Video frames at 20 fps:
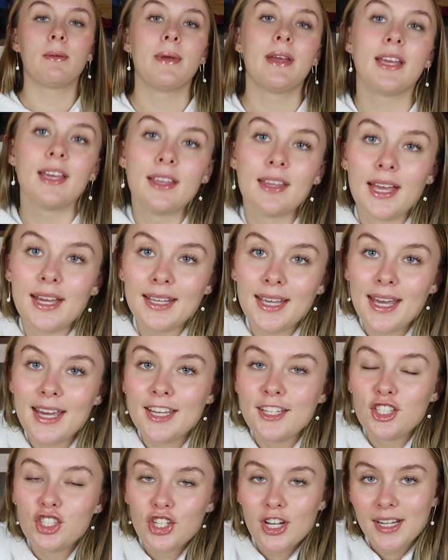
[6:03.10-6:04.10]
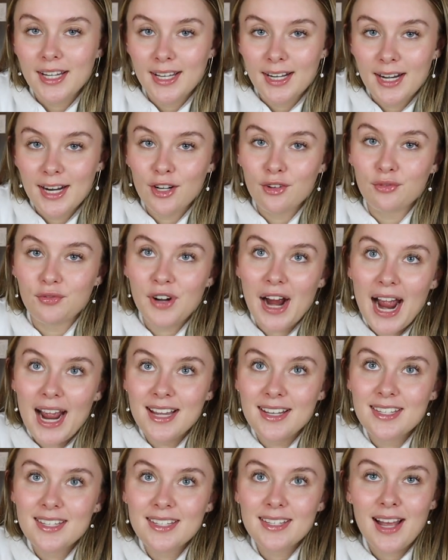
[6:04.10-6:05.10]
be making like a chicken and
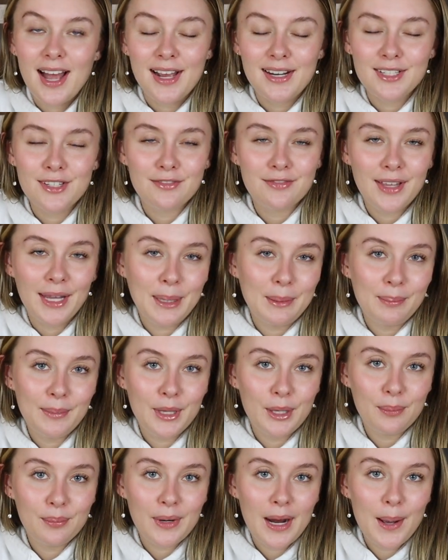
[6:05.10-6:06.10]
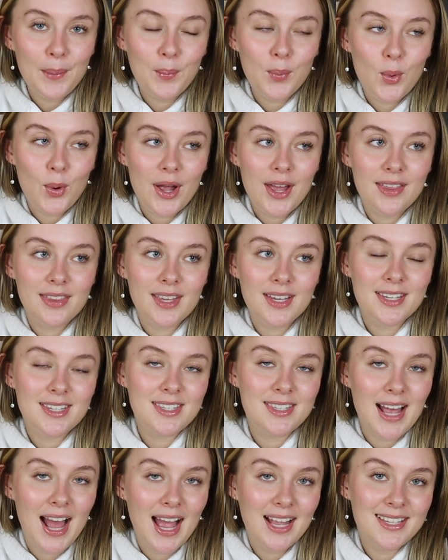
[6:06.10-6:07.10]
rice kind of like meal prep with a
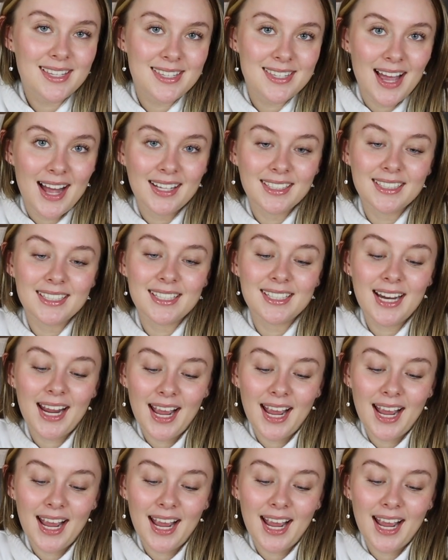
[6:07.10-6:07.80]
side salad